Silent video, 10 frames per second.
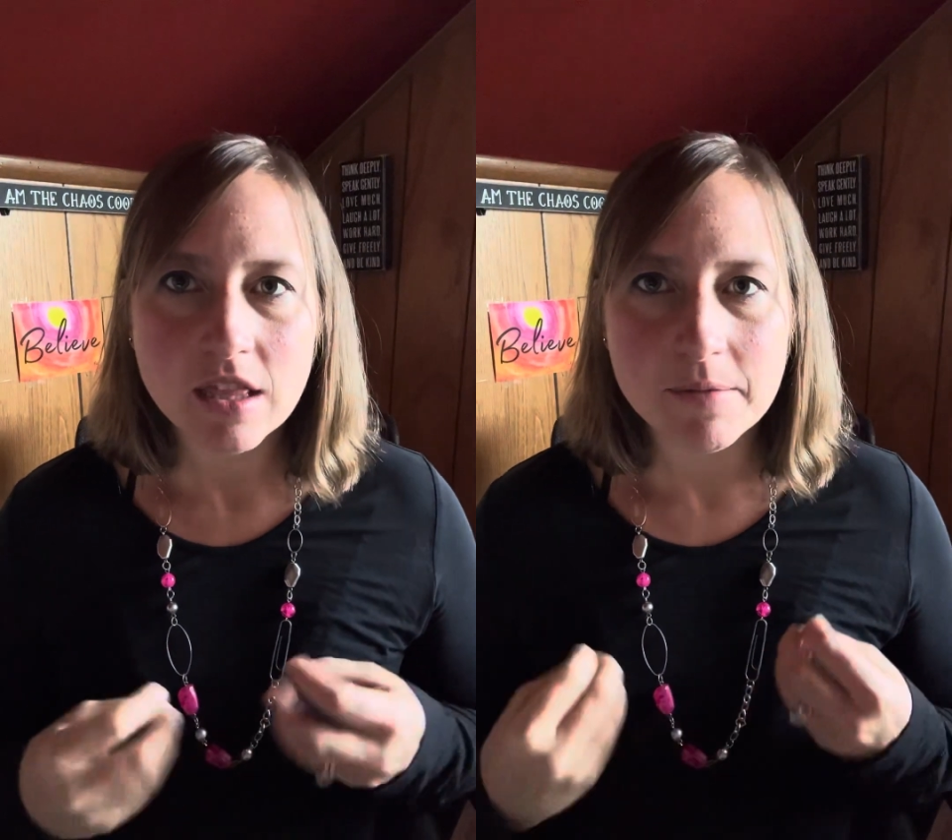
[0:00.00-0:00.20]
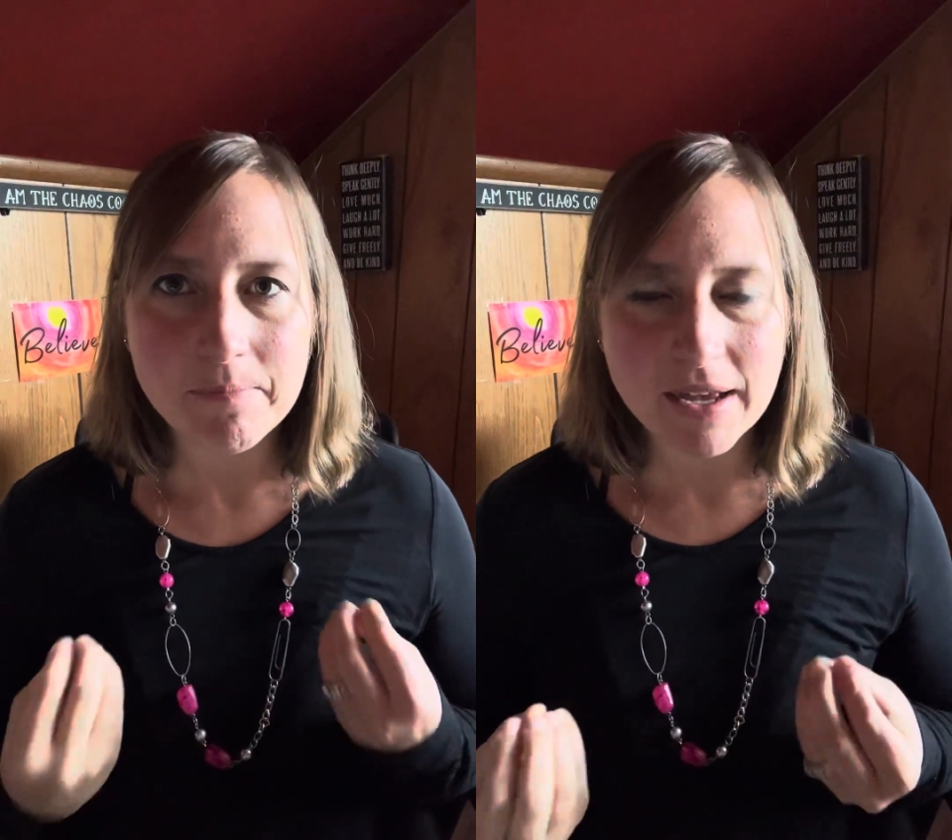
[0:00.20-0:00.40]

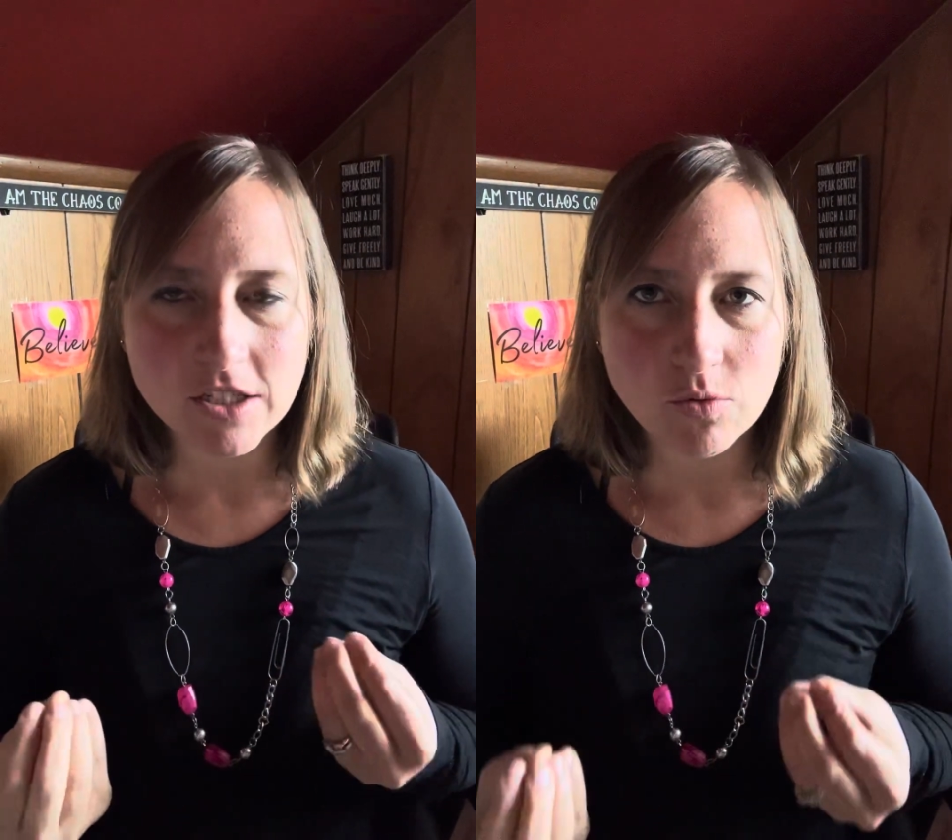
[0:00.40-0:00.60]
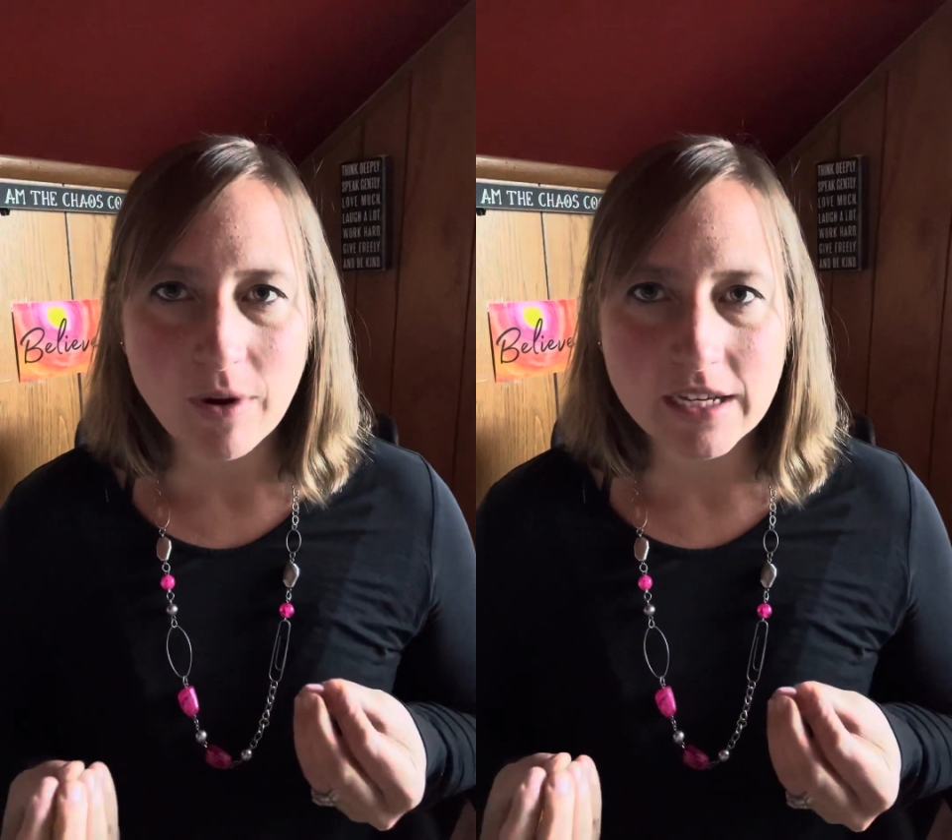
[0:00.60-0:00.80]
the
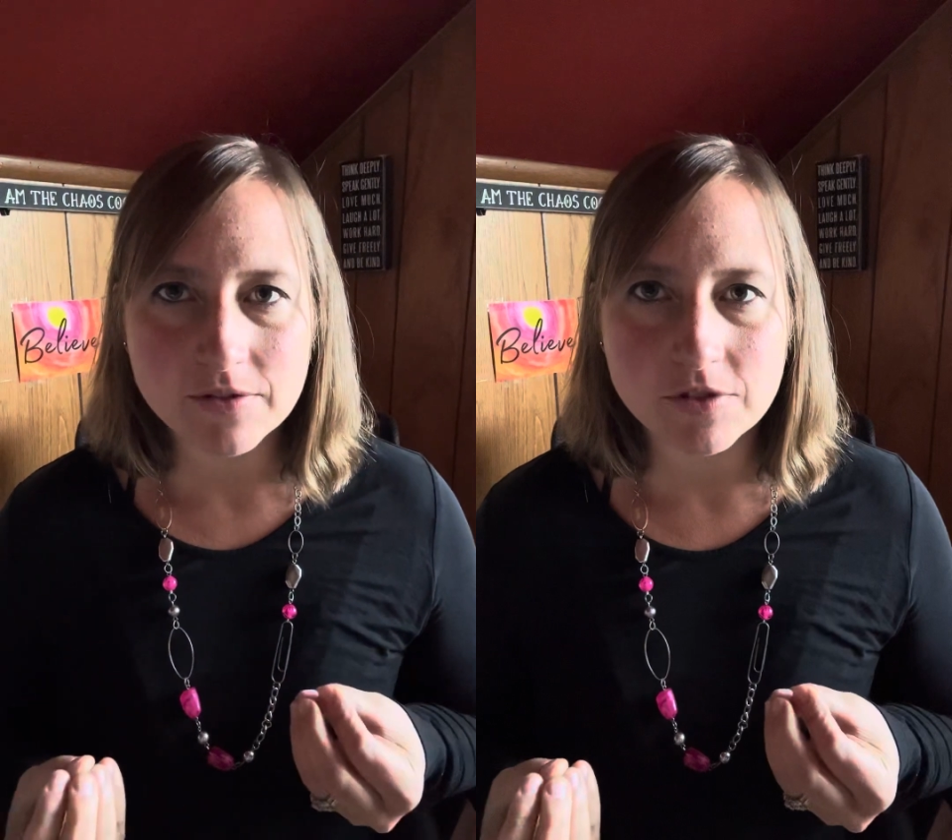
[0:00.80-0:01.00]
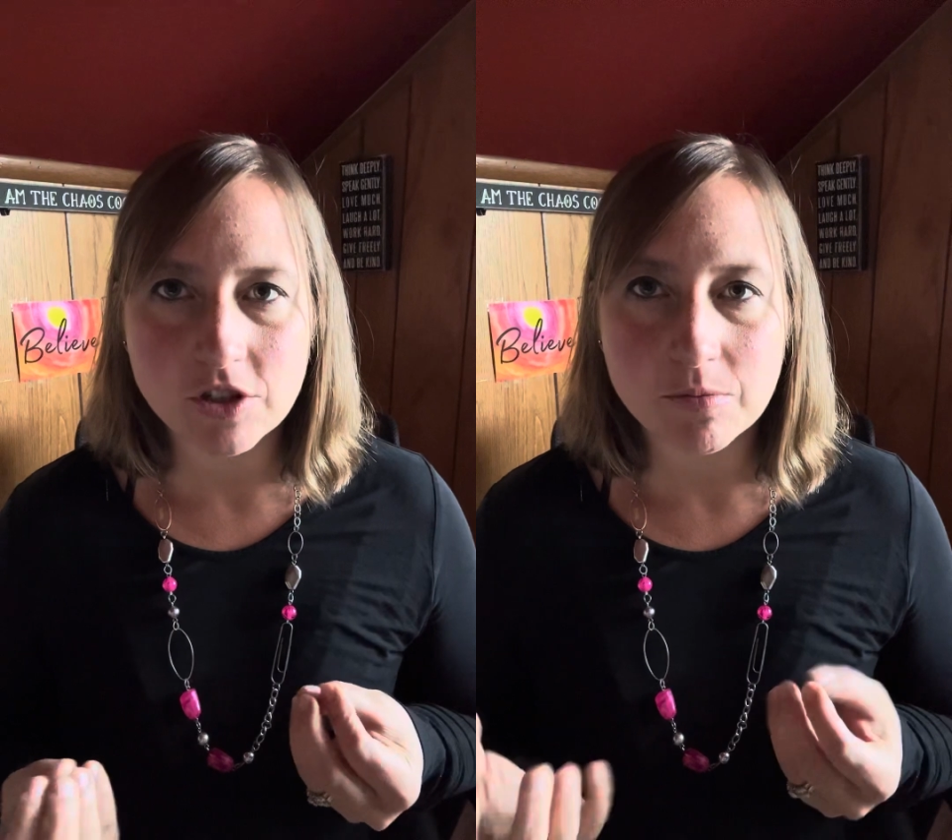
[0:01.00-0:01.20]
best ways for you to